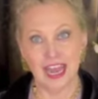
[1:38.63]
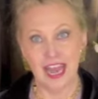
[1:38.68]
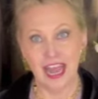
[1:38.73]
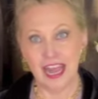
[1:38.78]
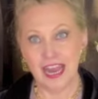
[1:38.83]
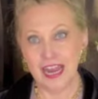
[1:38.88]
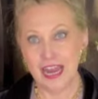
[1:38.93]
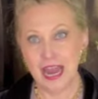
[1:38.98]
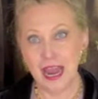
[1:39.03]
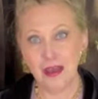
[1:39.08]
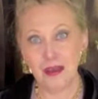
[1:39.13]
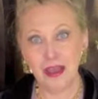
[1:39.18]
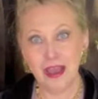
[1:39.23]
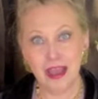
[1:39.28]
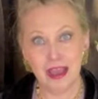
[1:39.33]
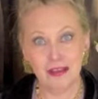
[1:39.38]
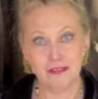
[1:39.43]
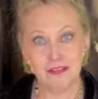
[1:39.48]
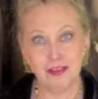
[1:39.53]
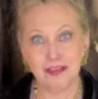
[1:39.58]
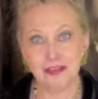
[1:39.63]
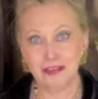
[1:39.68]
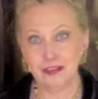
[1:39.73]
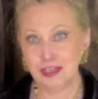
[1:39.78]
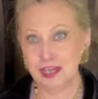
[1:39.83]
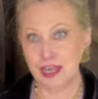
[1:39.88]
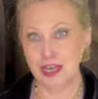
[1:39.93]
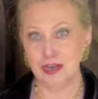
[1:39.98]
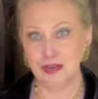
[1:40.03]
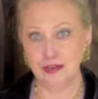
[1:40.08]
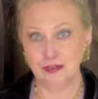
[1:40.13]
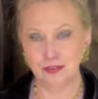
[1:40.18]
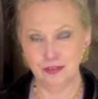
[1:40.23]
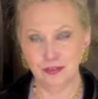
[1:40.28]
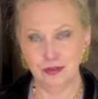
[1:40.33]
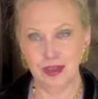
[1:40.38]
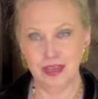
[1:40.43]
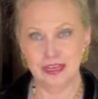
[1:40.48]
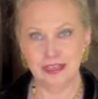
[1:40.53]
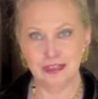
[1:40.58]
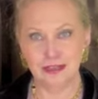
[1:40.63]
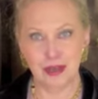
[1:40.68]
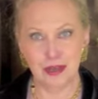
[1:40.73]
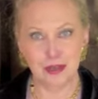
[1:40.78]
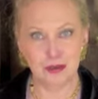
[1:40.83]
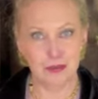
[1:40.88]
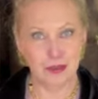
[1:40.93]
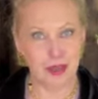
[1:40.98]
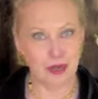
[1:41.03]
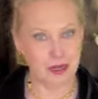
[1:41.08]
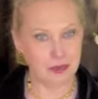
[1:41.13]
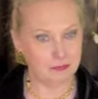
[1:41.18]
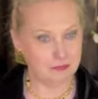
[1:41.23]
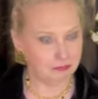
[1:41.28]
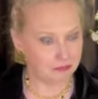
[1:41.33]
And now I have a channel, so I can talk about it.